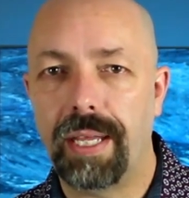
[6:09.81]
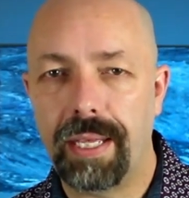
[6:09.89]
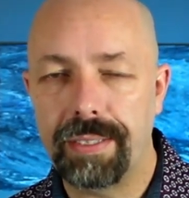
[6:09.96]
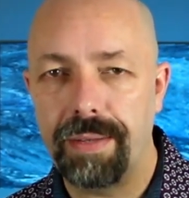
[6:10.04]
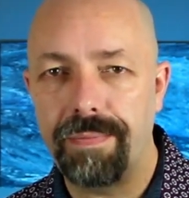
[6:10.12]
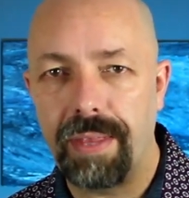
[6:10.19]

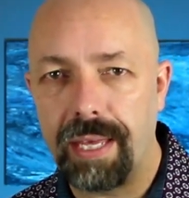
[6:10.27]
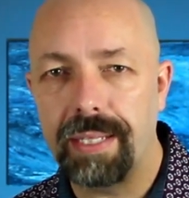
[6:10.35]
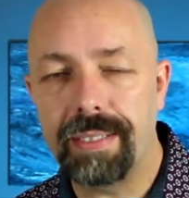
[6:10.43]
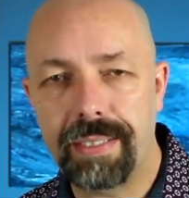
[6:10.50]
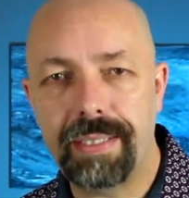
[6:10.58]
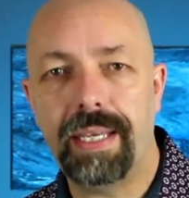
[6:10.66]
is if they can
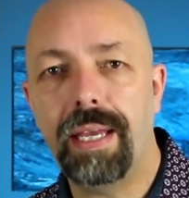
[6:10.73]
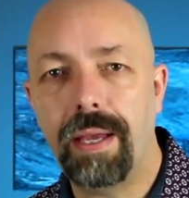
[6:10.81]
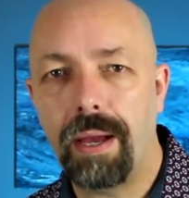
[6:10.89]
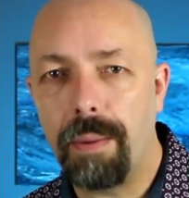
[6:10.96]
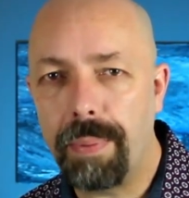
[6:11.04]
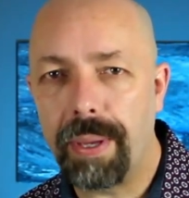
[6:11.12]
see
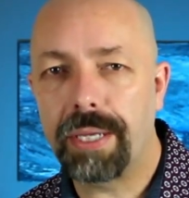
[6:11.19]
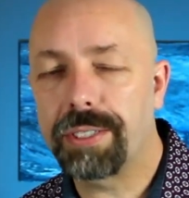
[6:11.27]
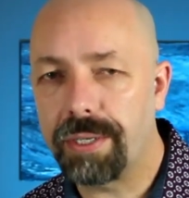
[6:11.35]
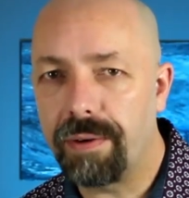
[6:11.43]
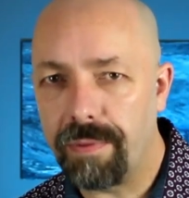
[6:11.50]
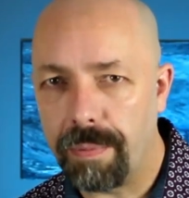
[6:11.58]
a
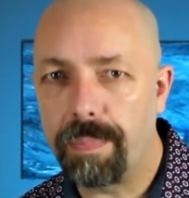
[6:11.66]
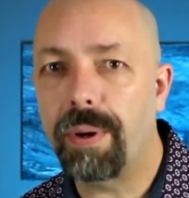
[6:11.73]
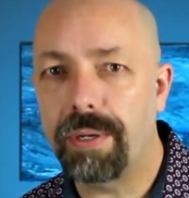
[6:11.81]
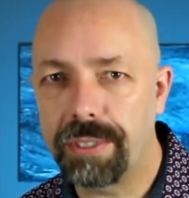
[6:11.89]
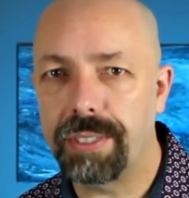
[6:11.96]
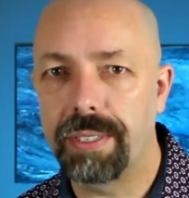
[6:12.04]
picture of a
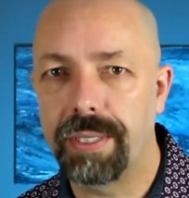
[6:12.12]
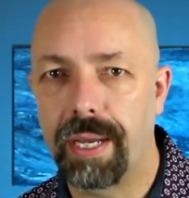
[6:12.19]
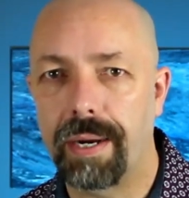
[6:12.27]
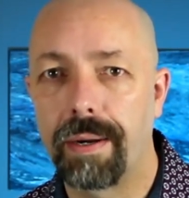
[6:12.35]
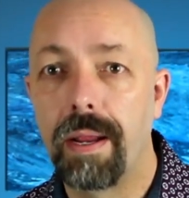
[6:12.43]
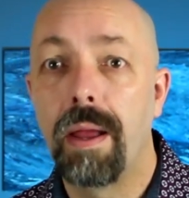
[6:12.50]
person there.